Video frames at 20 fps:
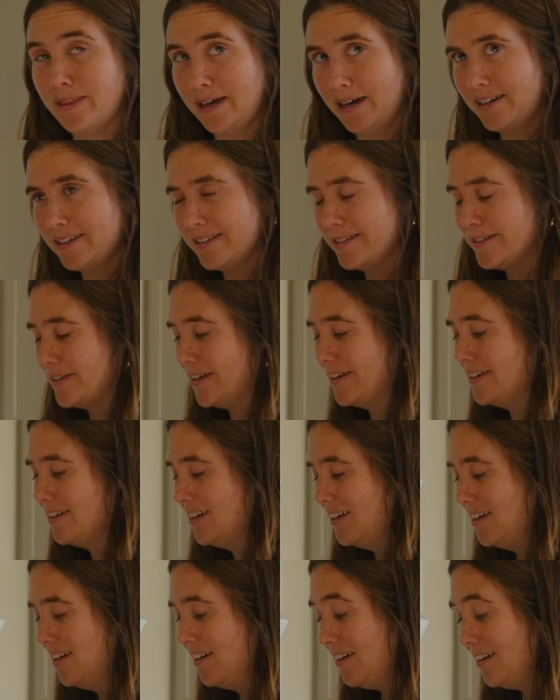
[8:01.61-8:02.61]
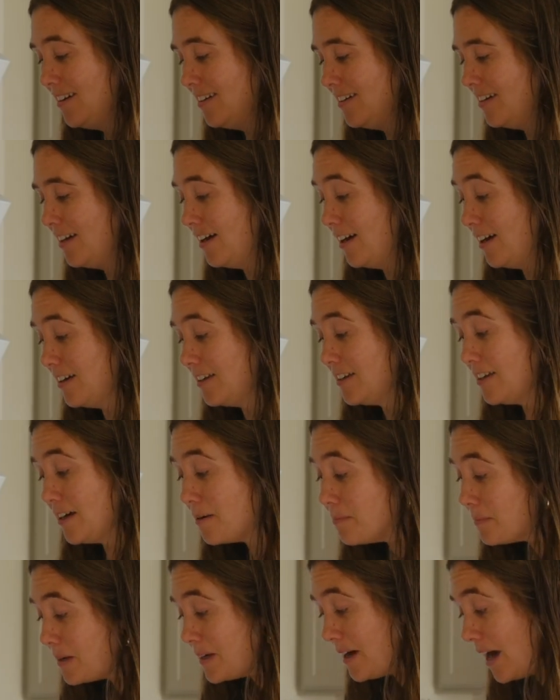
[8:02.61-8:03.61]
this
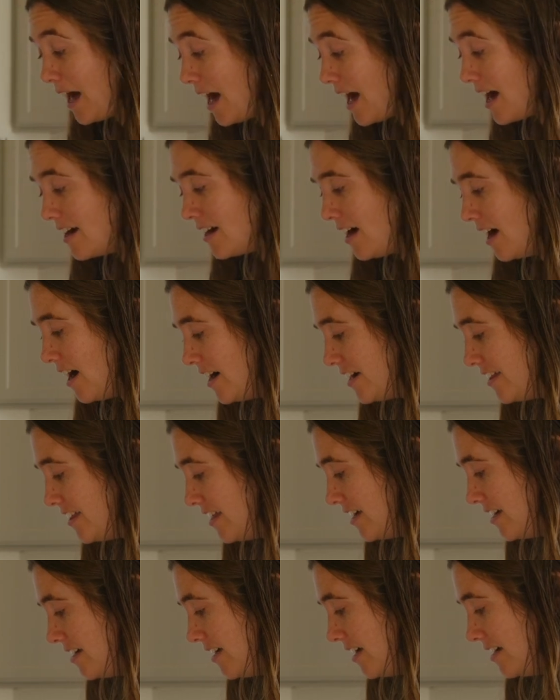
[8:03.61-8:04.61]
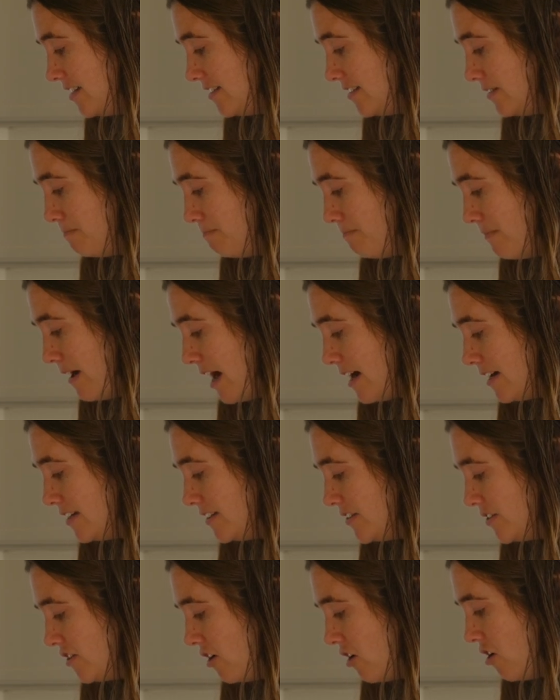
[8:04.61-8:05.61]
yummy egg, I think, is
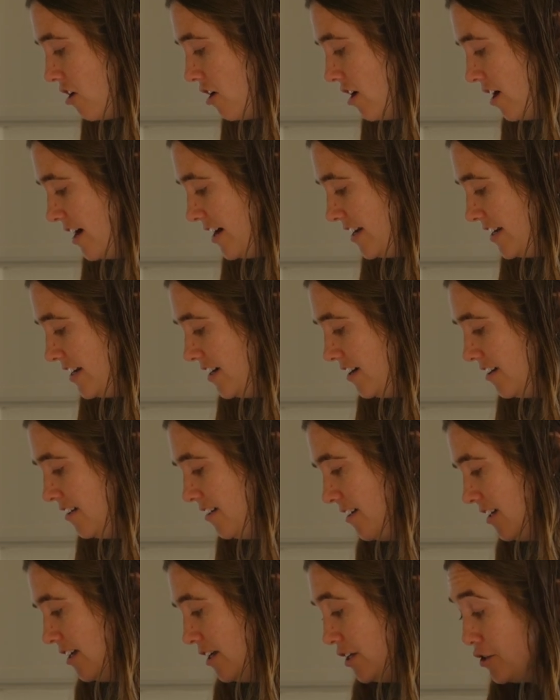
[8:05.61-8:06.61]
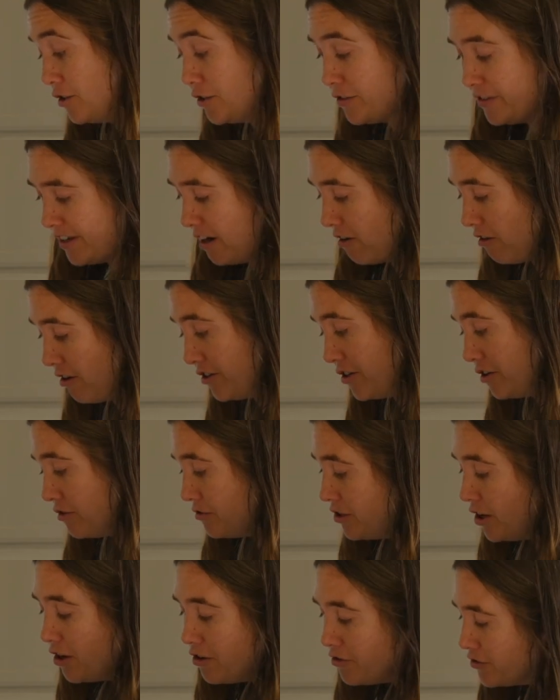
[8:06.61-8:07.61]
best on your sourdough
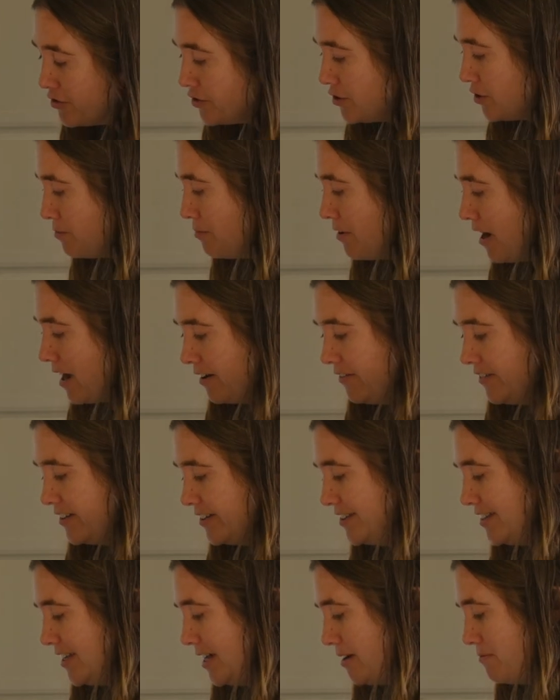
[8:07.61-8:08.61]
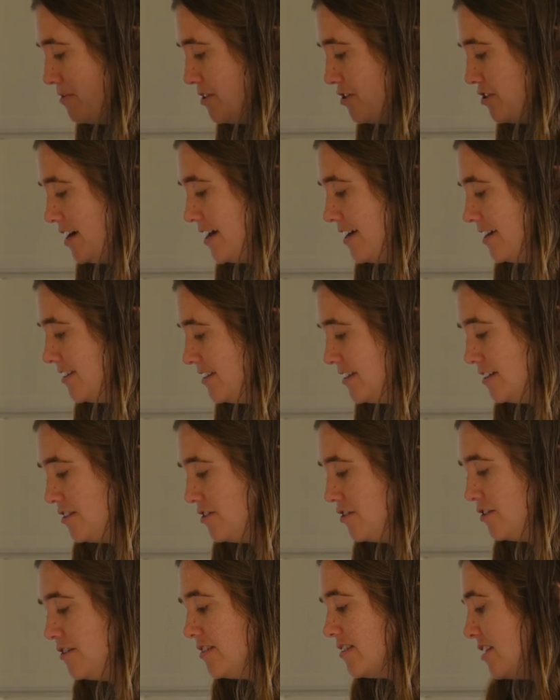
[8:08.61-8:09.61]
toast, your breakfast sandwiches. It's
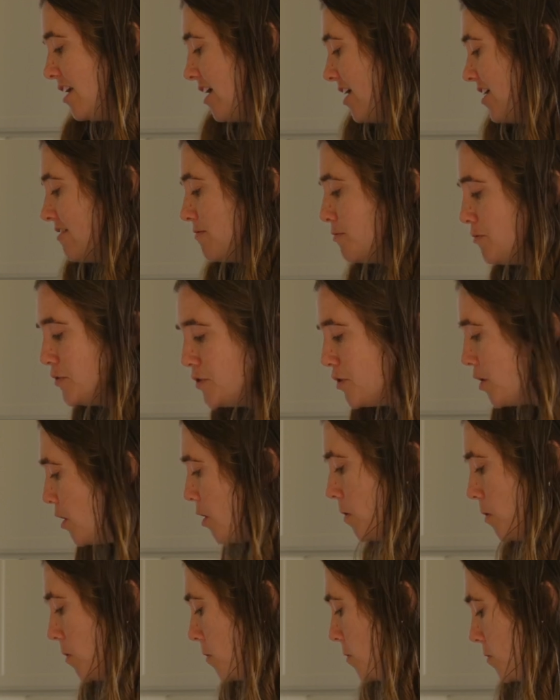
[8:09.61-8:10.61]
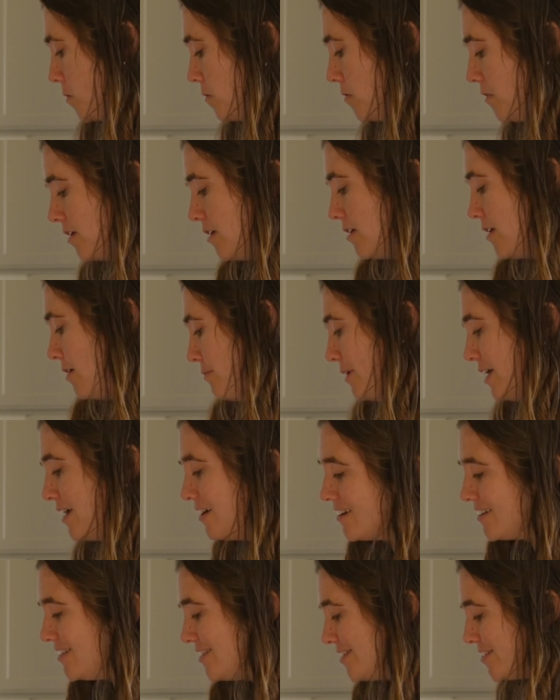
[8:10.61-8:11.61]
just like so
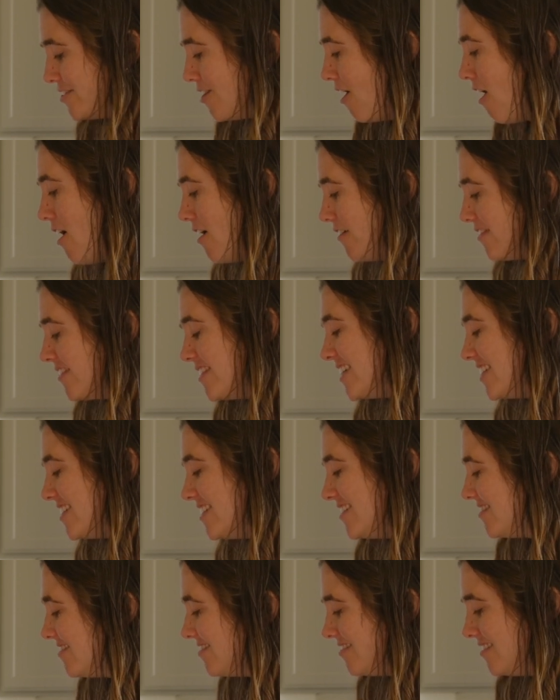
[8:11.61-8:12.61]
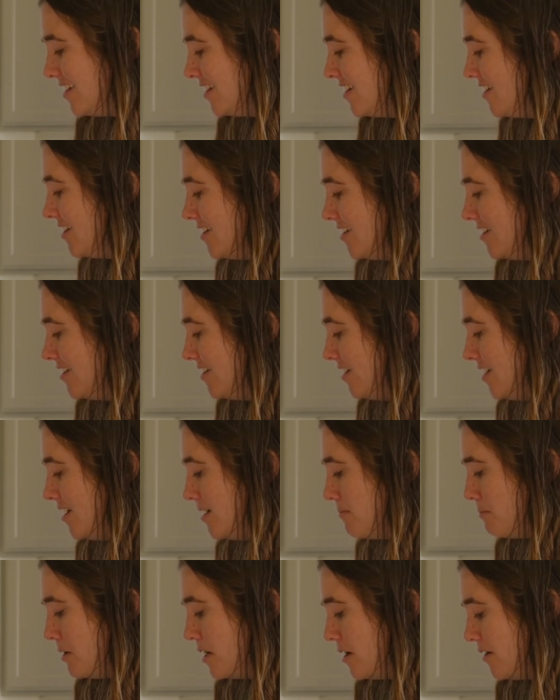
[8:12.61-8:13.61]
yummy and soft and
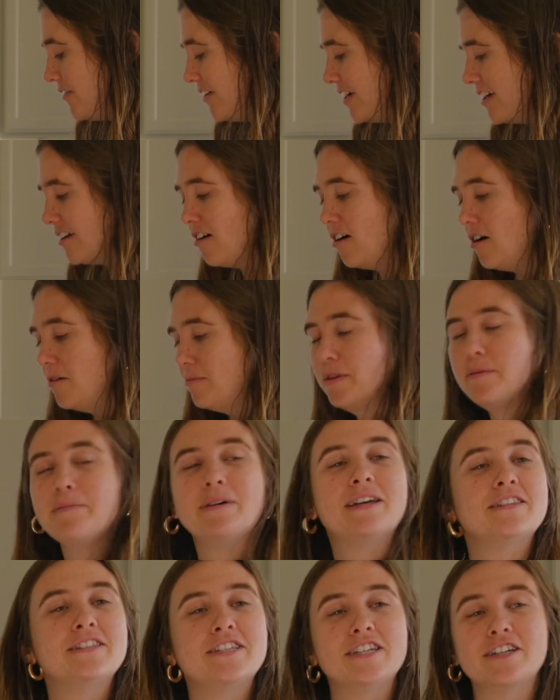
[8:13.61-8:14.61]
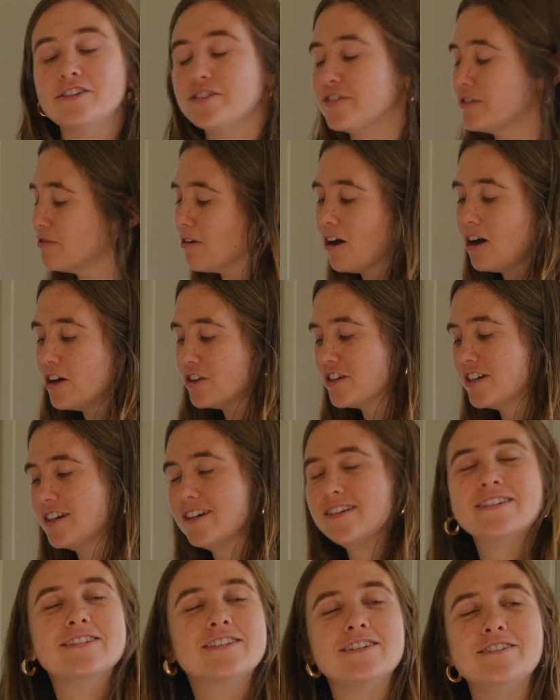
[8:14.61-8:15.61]
perfect complement to your
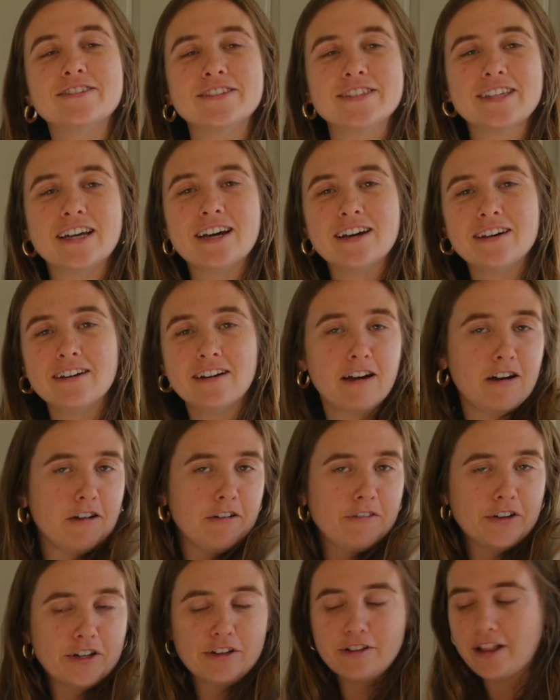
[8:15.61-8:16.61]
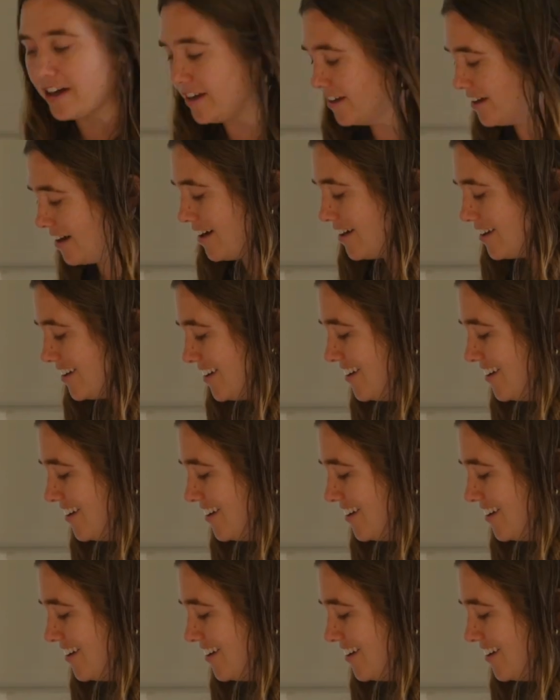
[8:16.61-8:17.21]
sriracha, salsa, however you like it.